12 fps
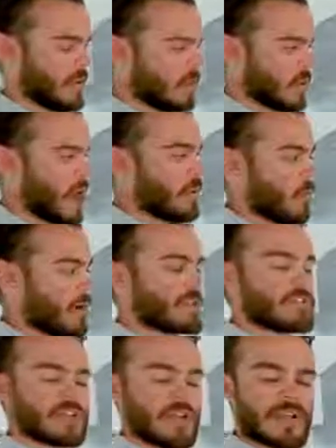So I
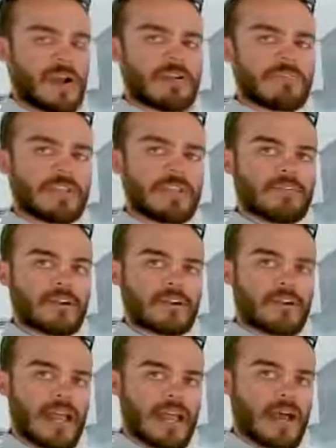was shutting off the
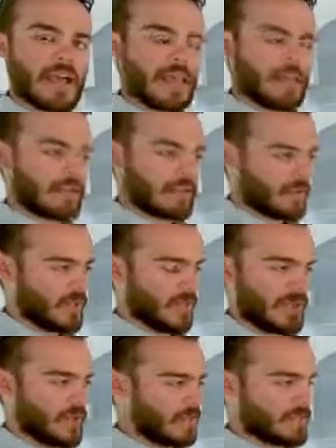inverter at night. We
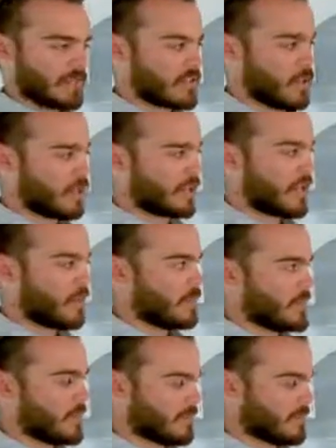were getting such cold
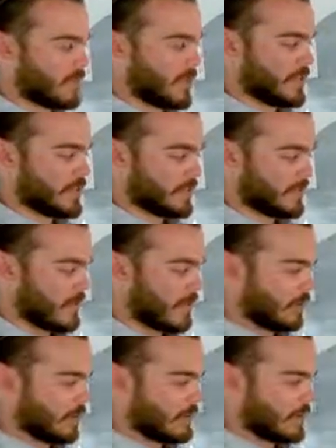temps, the fridge
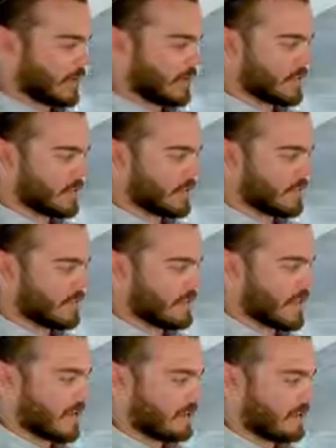held its temperature just
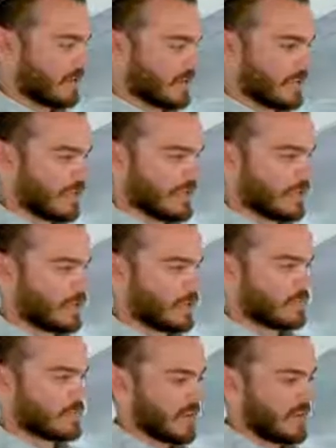fine for like the eight
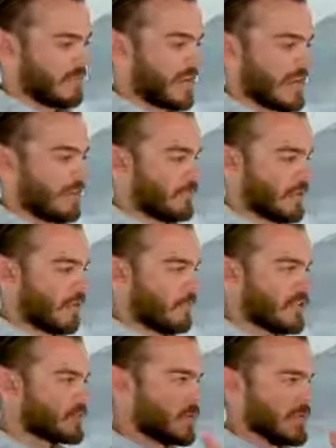hours. But then I
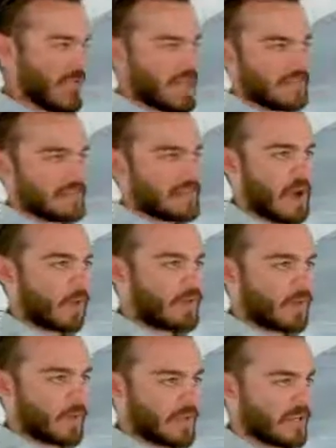once we got
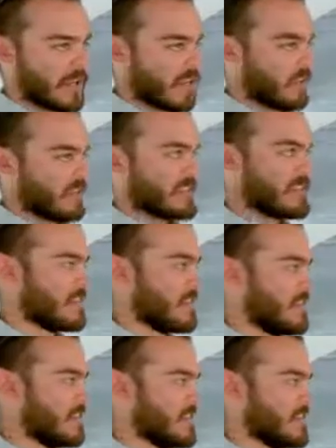south and we're getting all this
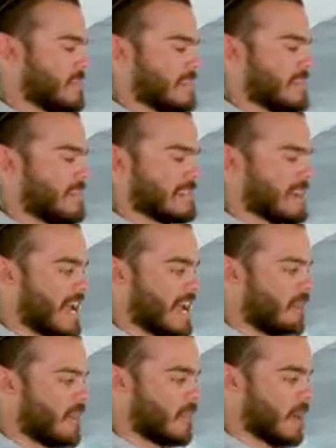sun, it's it's not
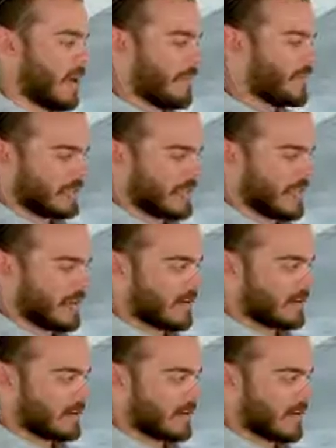even a problem. It didn't take
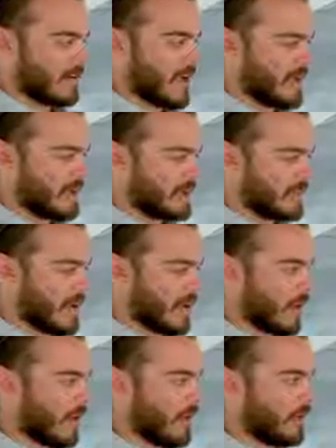our our batteries
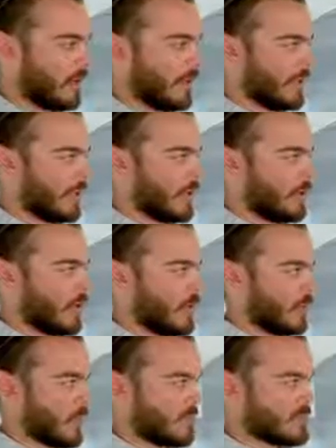down at all really
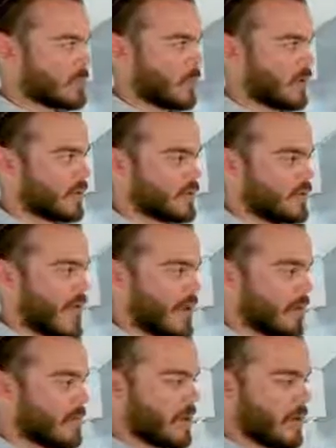anymore. We have so mm. much
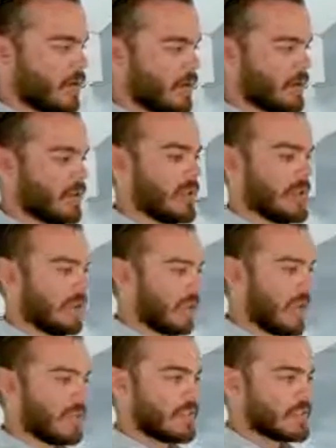battery power and,
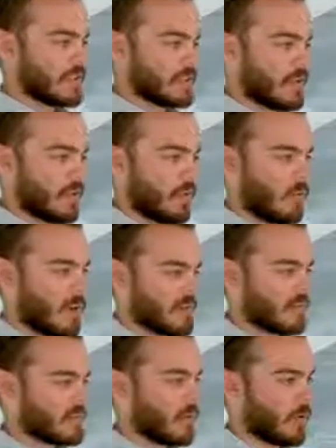and the 600
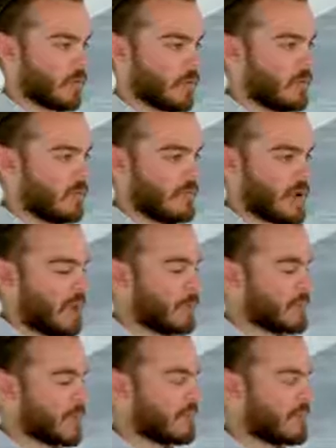watts of solar
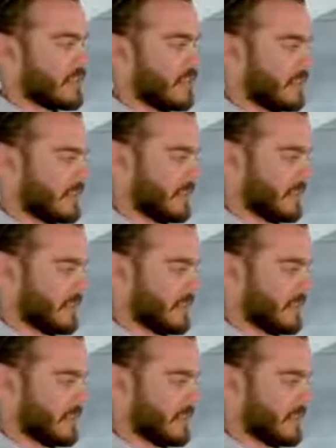powers everything.